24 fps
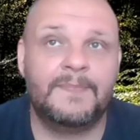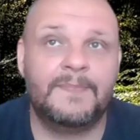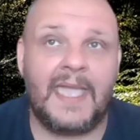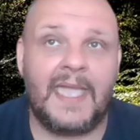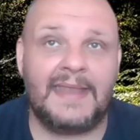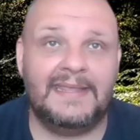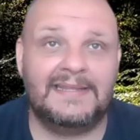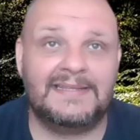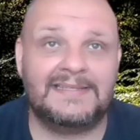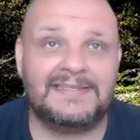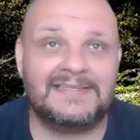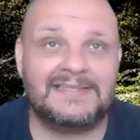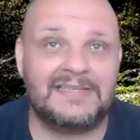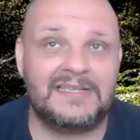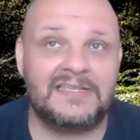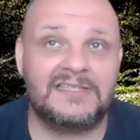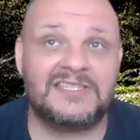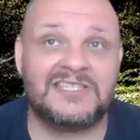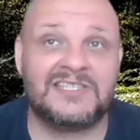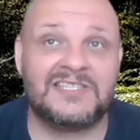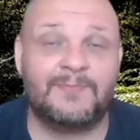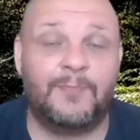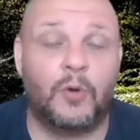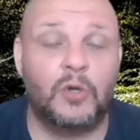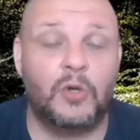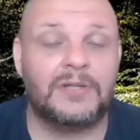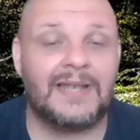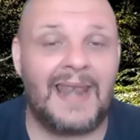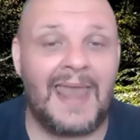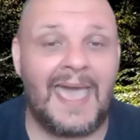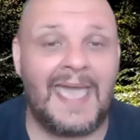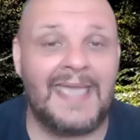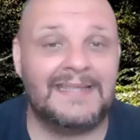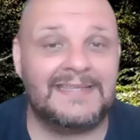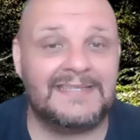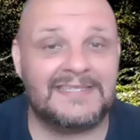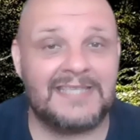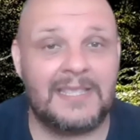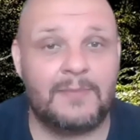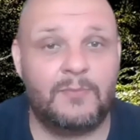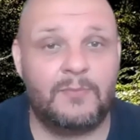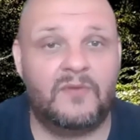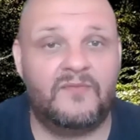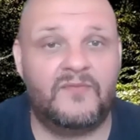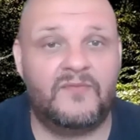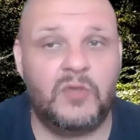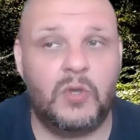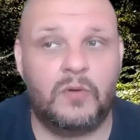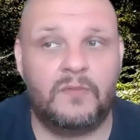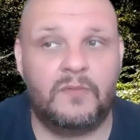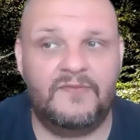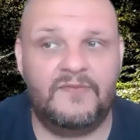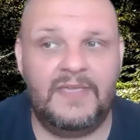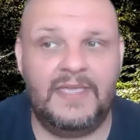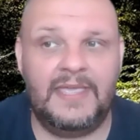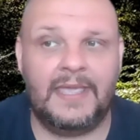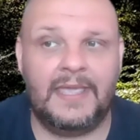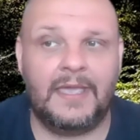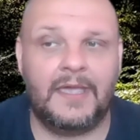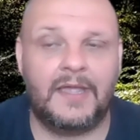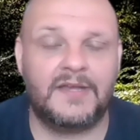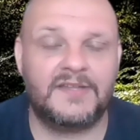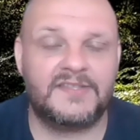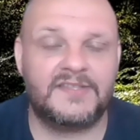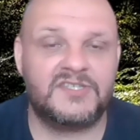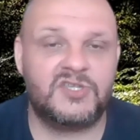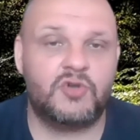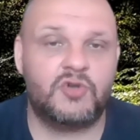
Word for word: and it spotlights some of your fears.